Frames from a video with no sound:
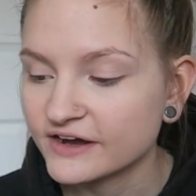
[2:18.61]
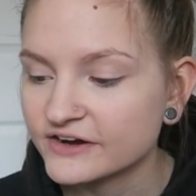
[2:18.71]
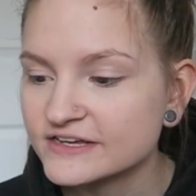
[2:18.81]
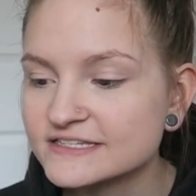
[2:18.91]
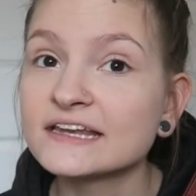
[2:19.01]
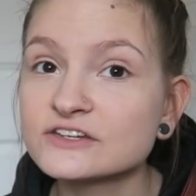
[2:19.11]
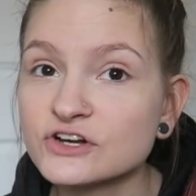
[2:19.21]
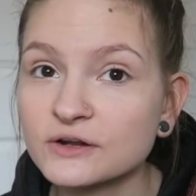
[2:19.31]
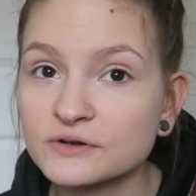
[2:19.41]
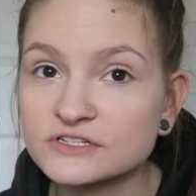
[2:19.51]
Diaries. I did
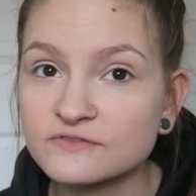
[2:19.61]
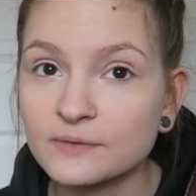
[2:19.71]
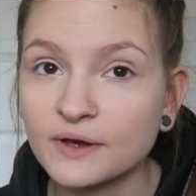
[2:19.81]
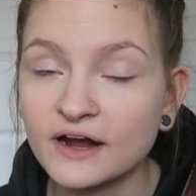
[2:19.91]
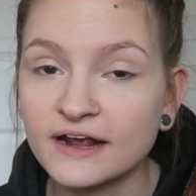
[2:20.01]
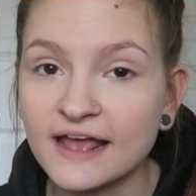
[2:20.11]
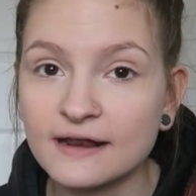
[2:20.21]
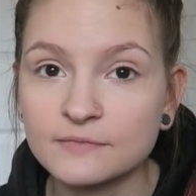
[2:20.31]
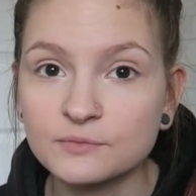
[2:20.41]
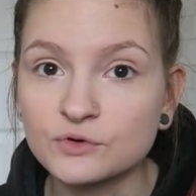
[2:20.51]
try to watch the Vampire
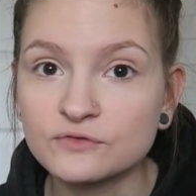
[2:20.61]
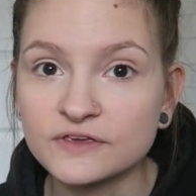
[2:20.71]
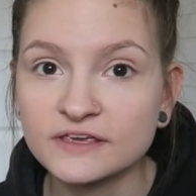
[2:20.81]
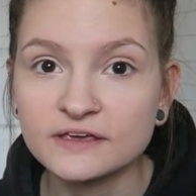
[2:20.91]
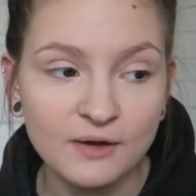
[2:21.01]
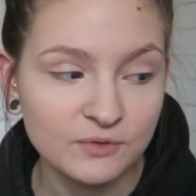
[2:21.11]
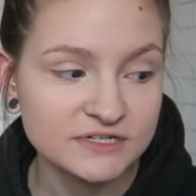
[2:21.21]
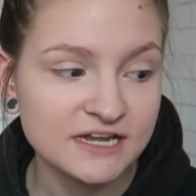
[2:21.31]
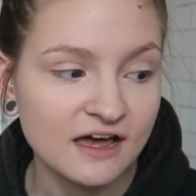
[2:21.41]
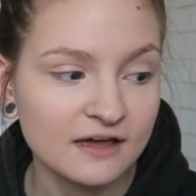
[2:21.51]
Academy movie at
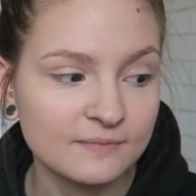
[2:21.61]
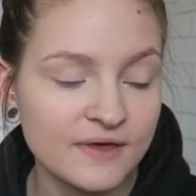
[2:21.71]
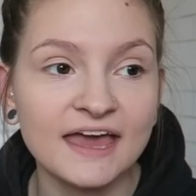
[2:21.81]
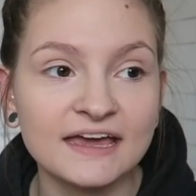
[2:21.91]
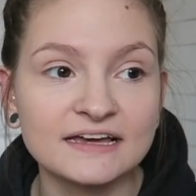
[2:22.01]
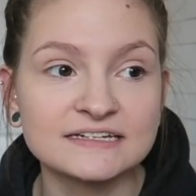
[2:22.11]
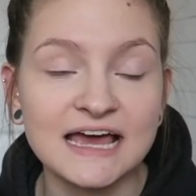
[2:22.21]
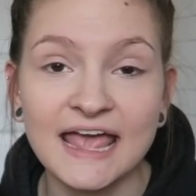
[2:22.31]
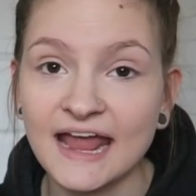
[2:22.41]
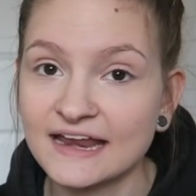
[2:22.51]
one time, and
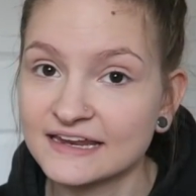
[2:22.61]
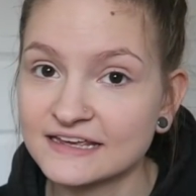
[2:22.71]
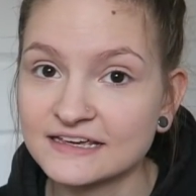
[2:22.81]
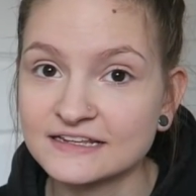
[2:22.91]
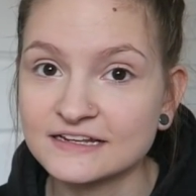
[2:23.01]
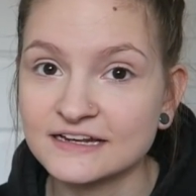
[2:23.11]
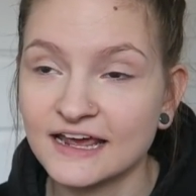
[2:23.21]
I hated it,